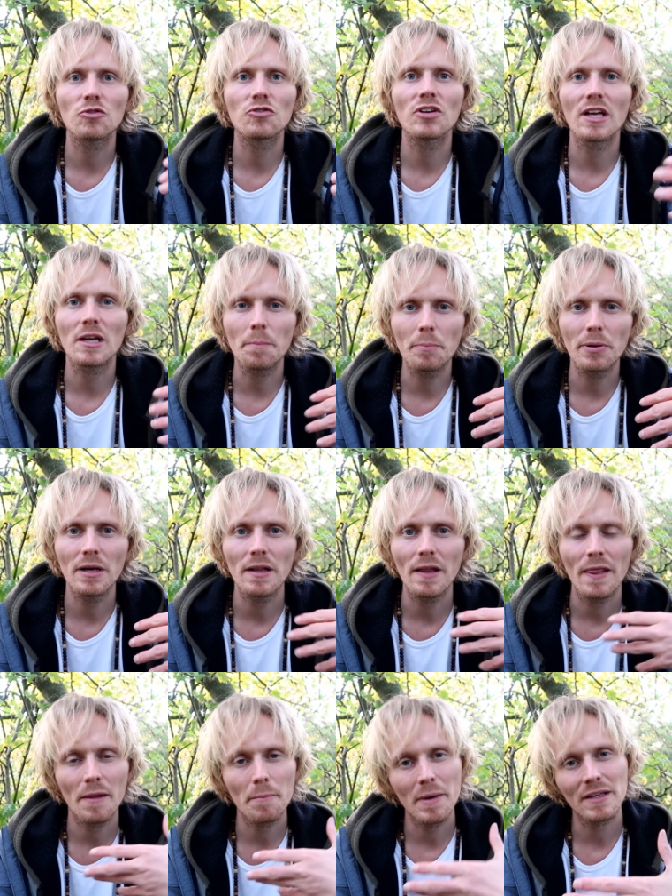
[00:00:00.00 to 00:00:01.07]
to take a pill
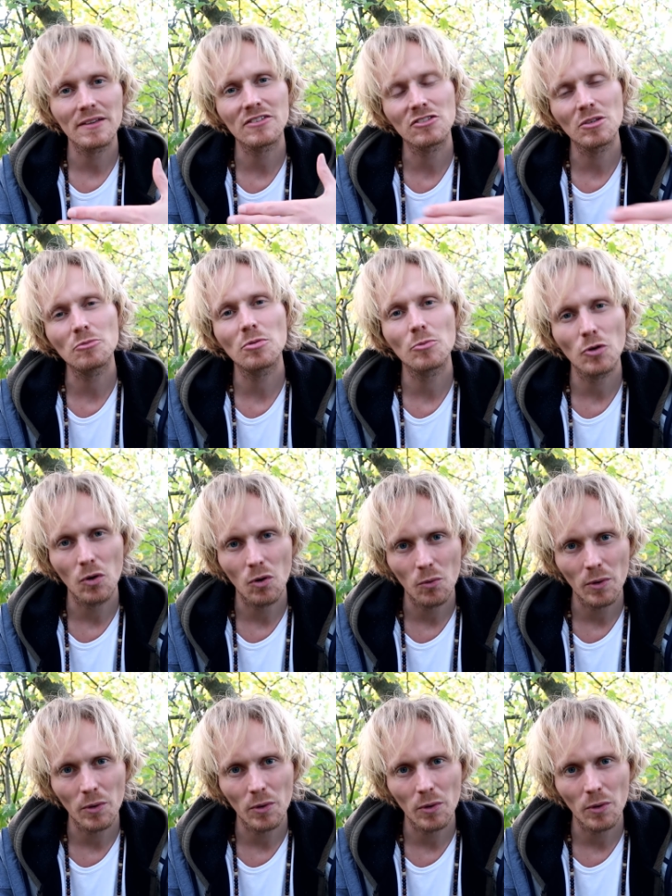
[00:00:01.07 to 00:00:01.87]
and then make the symptom go